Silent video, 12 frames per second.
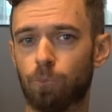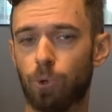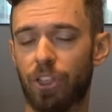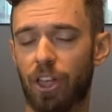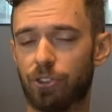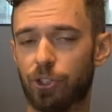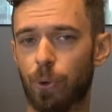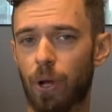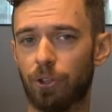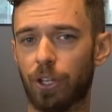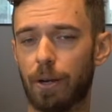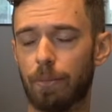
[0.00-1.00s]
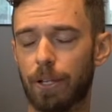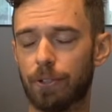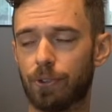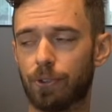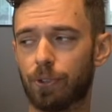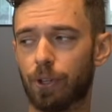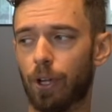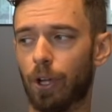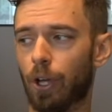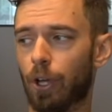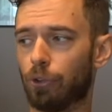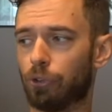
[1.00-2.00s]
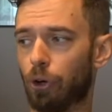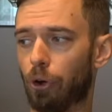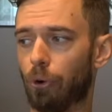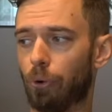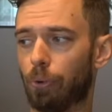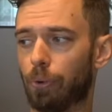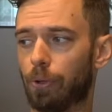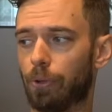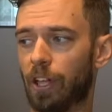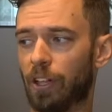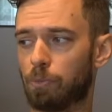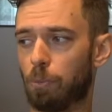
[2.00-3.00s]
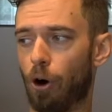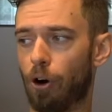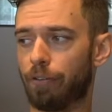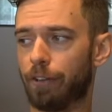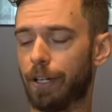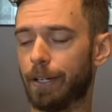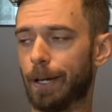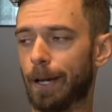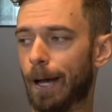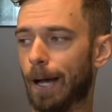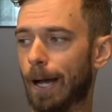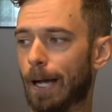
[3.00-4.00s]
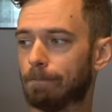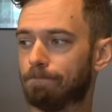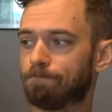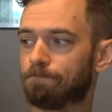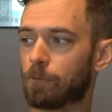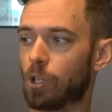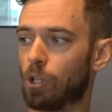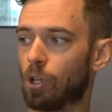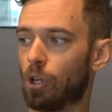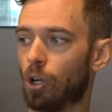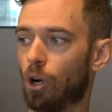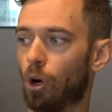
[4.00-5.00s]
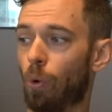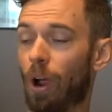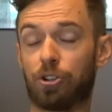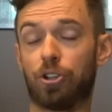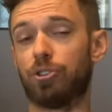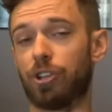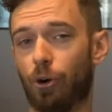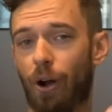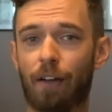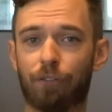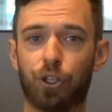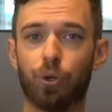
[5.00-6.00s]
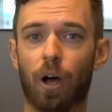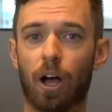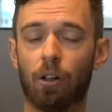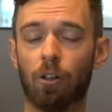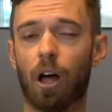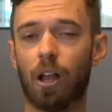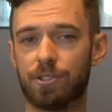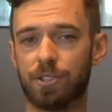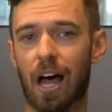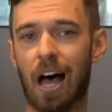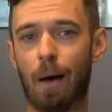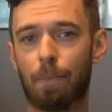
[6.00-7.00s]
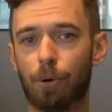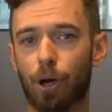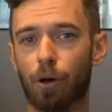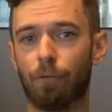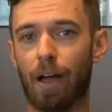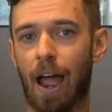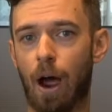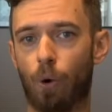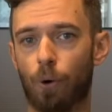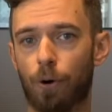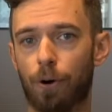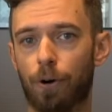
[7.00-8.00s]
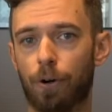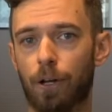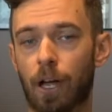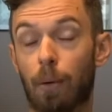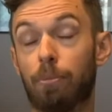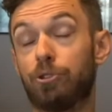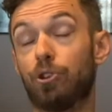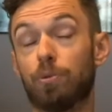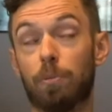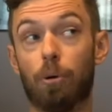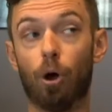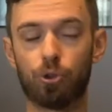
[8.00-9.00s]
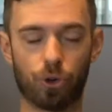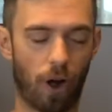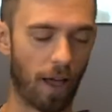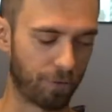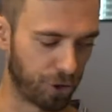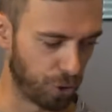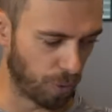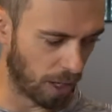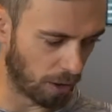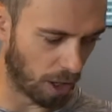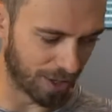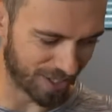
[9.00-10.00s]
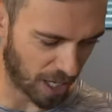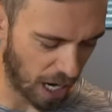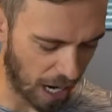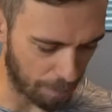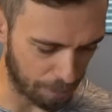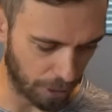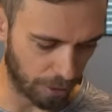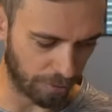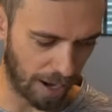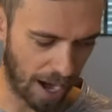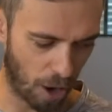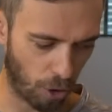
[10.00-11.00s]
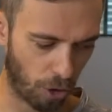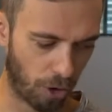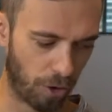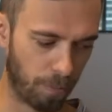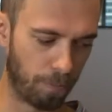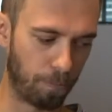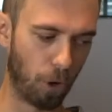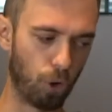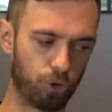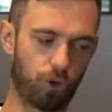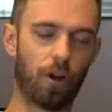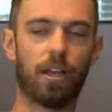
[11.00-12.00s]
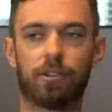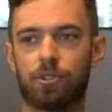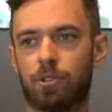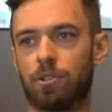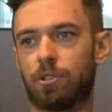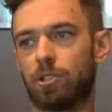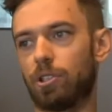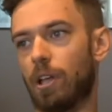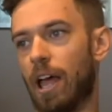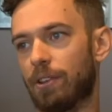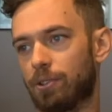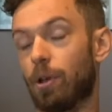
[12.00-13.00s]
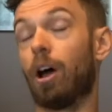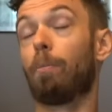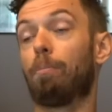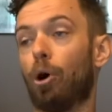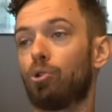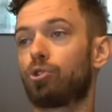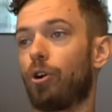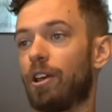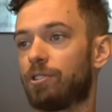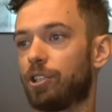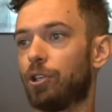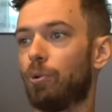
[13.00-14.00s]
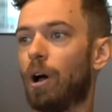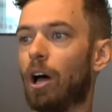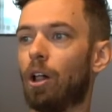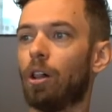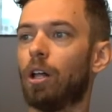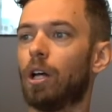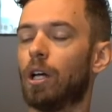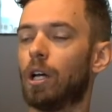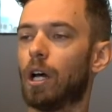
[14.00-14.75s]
with SQL databases. So that's part of it. We're actually using GraphQL on top of our, PostgreSQL on top of our PostgreSQL